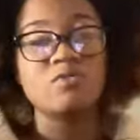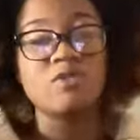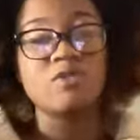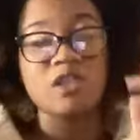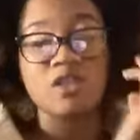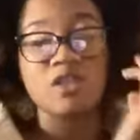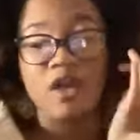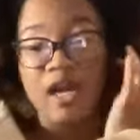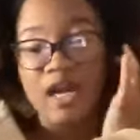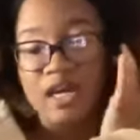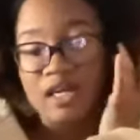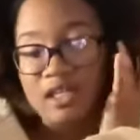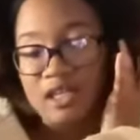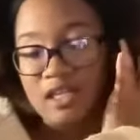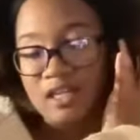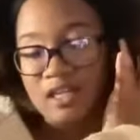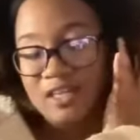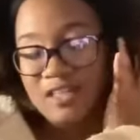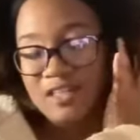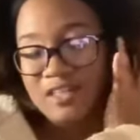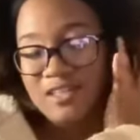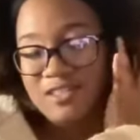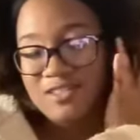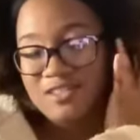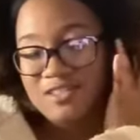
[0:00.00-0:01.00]
made their
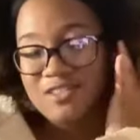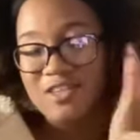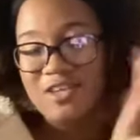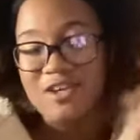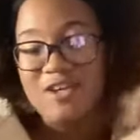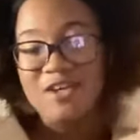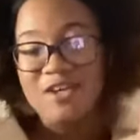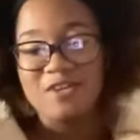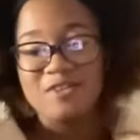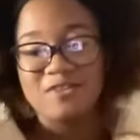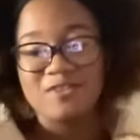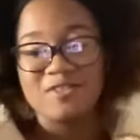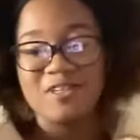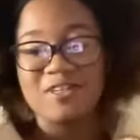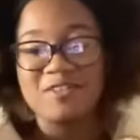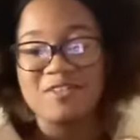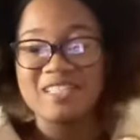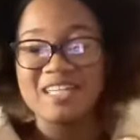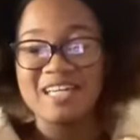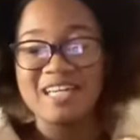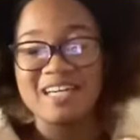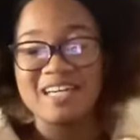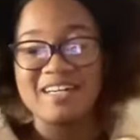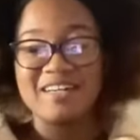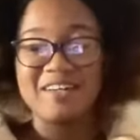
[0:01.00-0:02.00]
identities. So I was
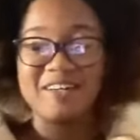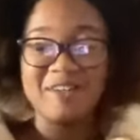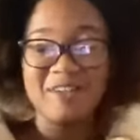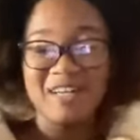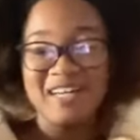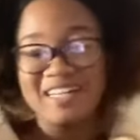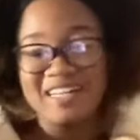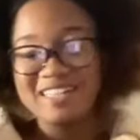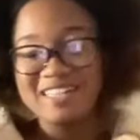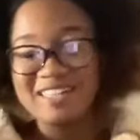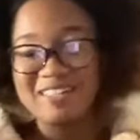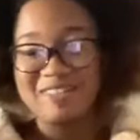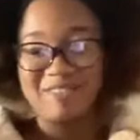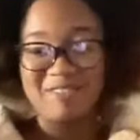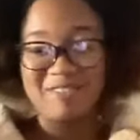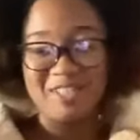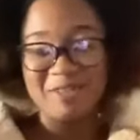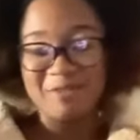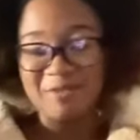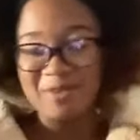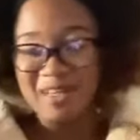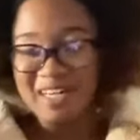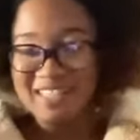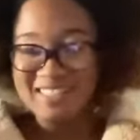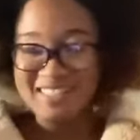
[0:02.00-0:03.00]
like, oh, I get to
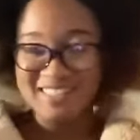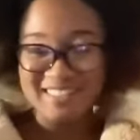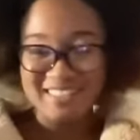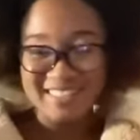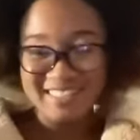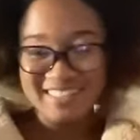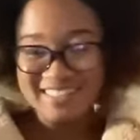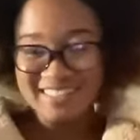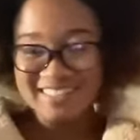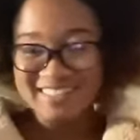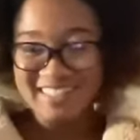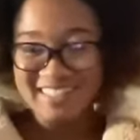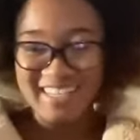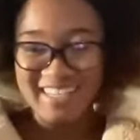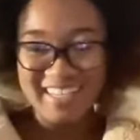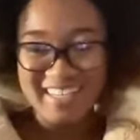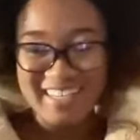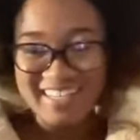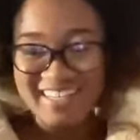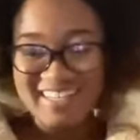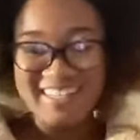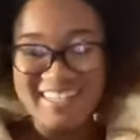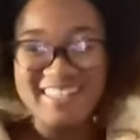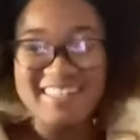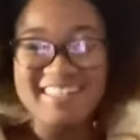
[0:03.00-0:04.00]
rewatch this.
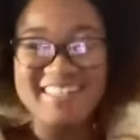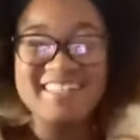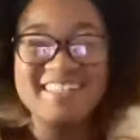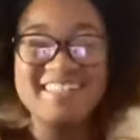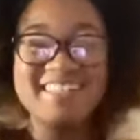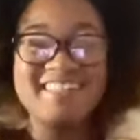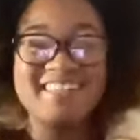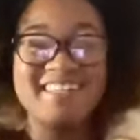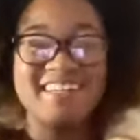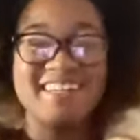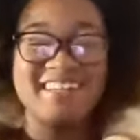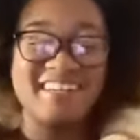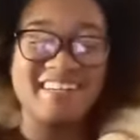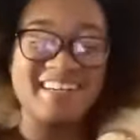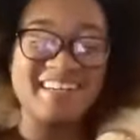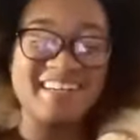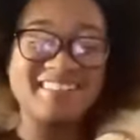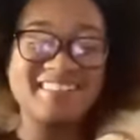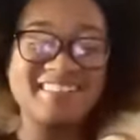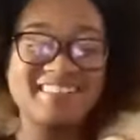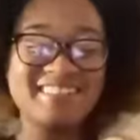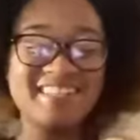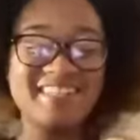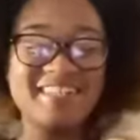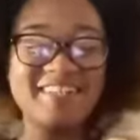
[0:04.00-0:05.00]
Ah,
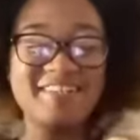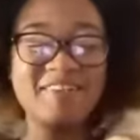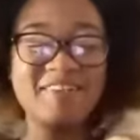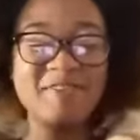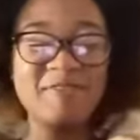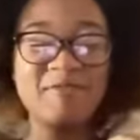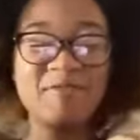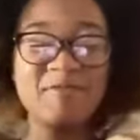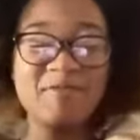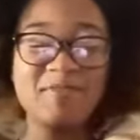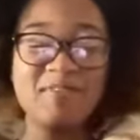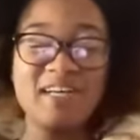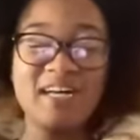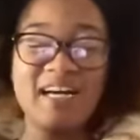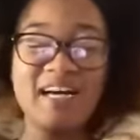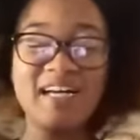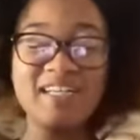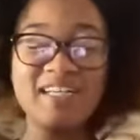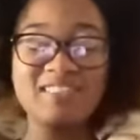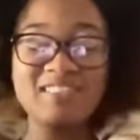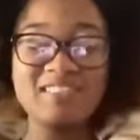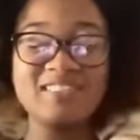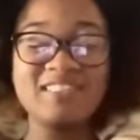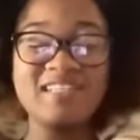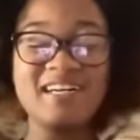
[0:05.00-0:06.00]
okay. So
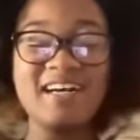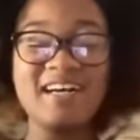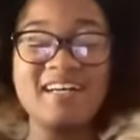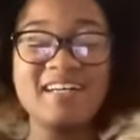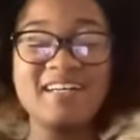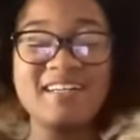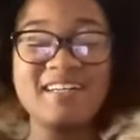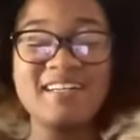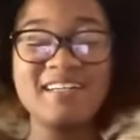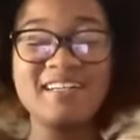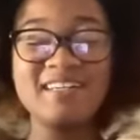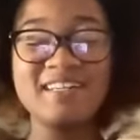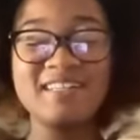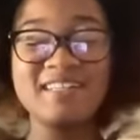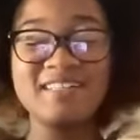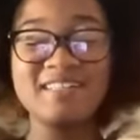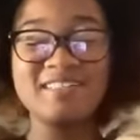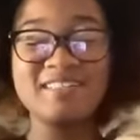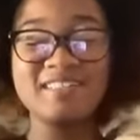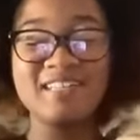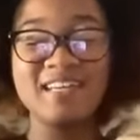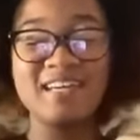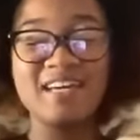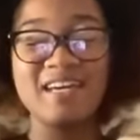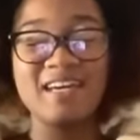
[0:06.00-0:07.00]
Ashitaka
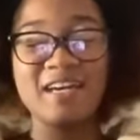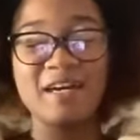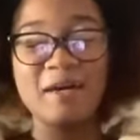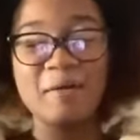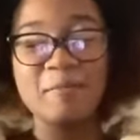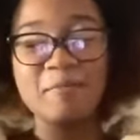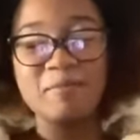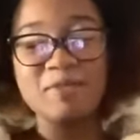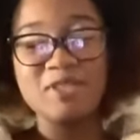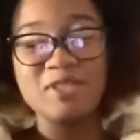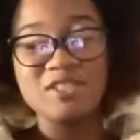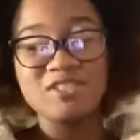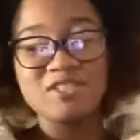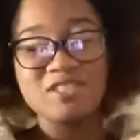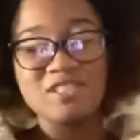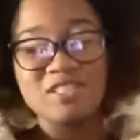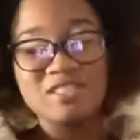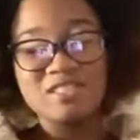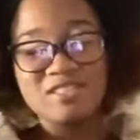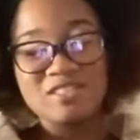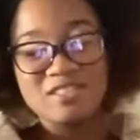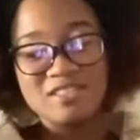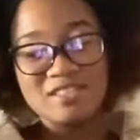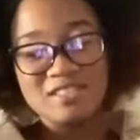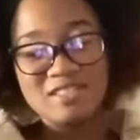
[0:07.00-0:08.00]
is a
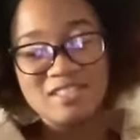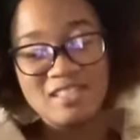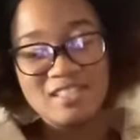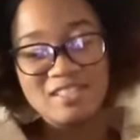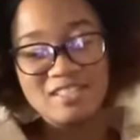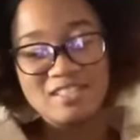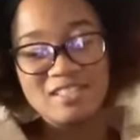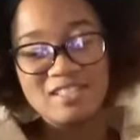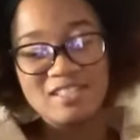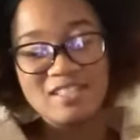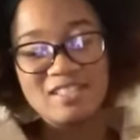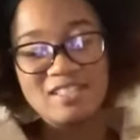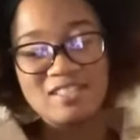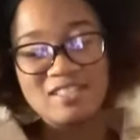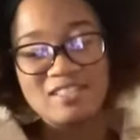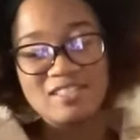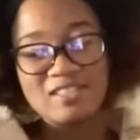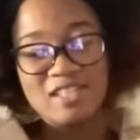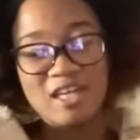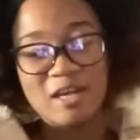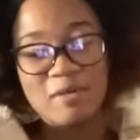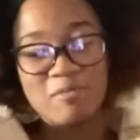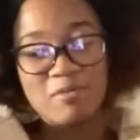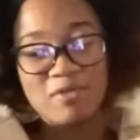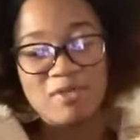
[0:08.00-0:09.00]
Amishi indigenous
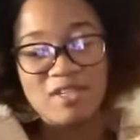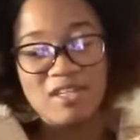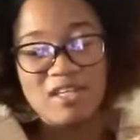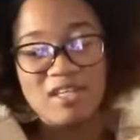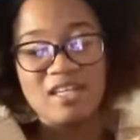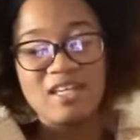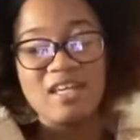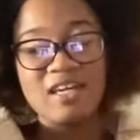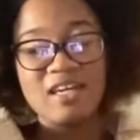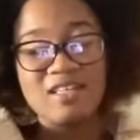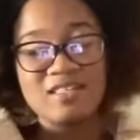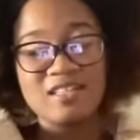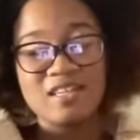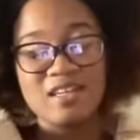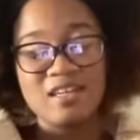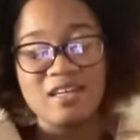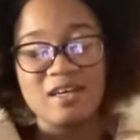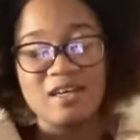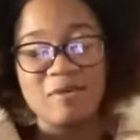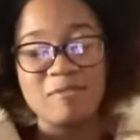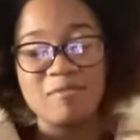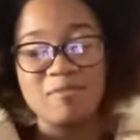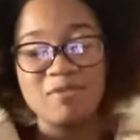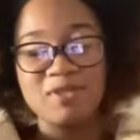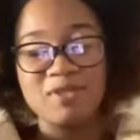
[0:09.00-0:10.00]
Japan. He has a
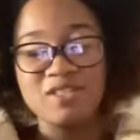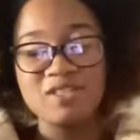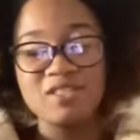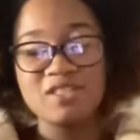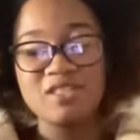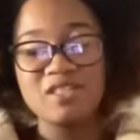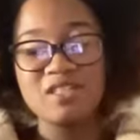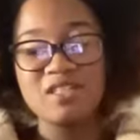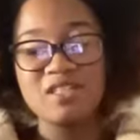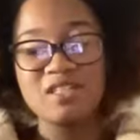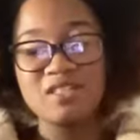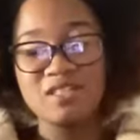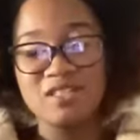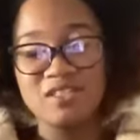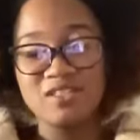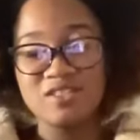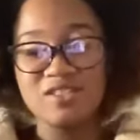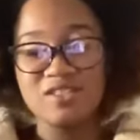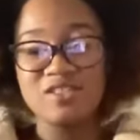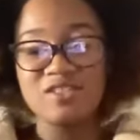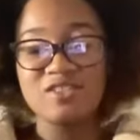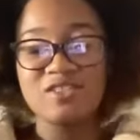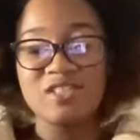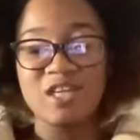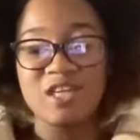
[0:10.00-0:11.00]
Amishi
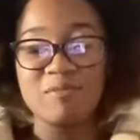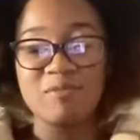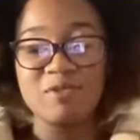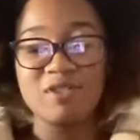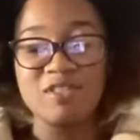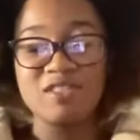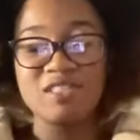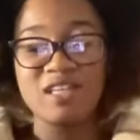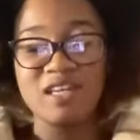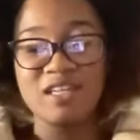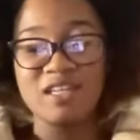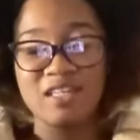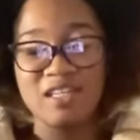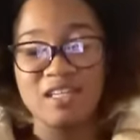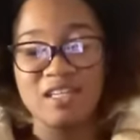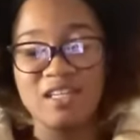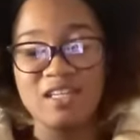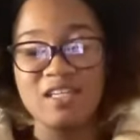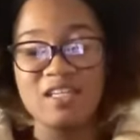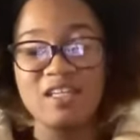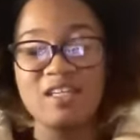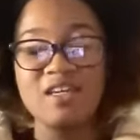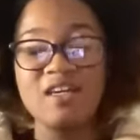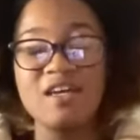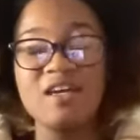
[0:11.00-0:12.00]
indigenous Japanese
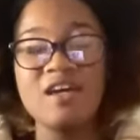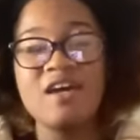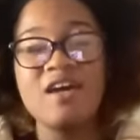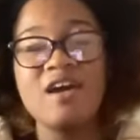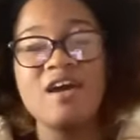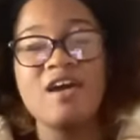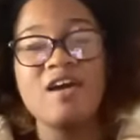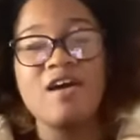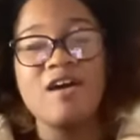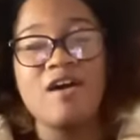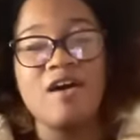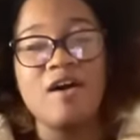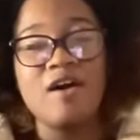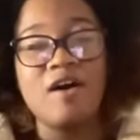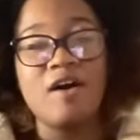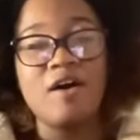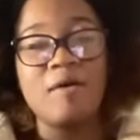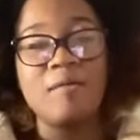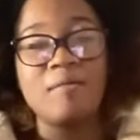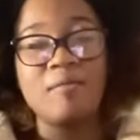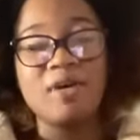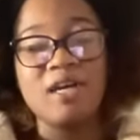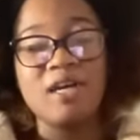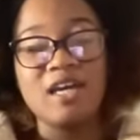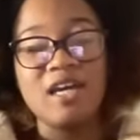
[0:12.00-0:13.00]
identity,
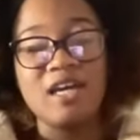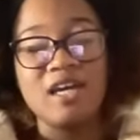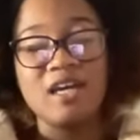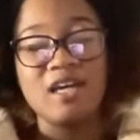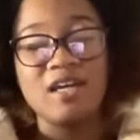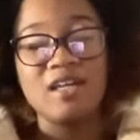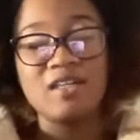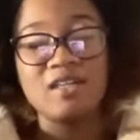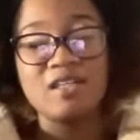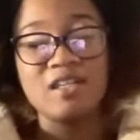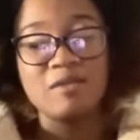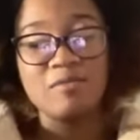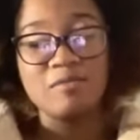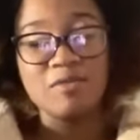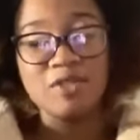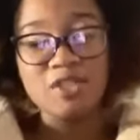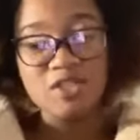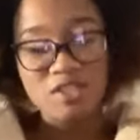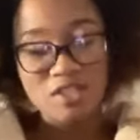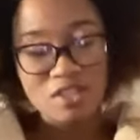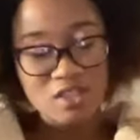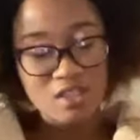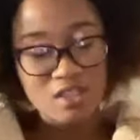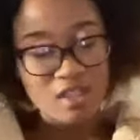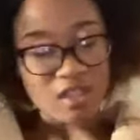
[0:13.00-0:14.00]
and the
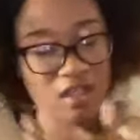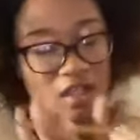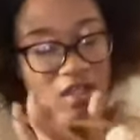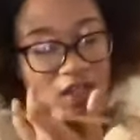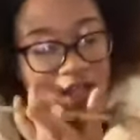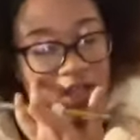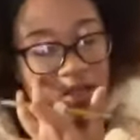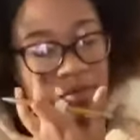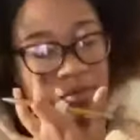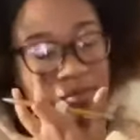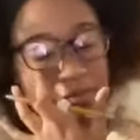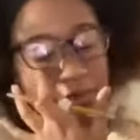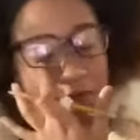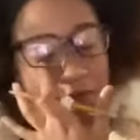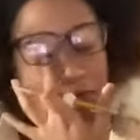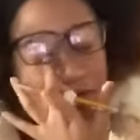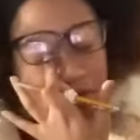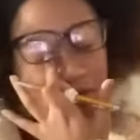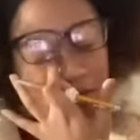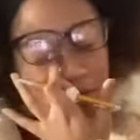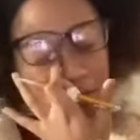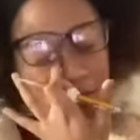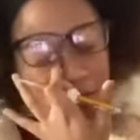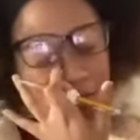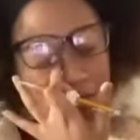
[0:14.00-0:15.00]
Amishi
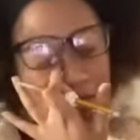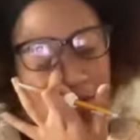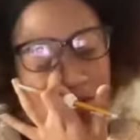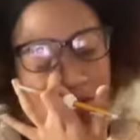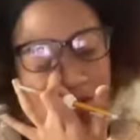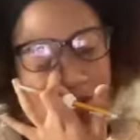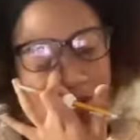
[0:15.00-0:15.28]
group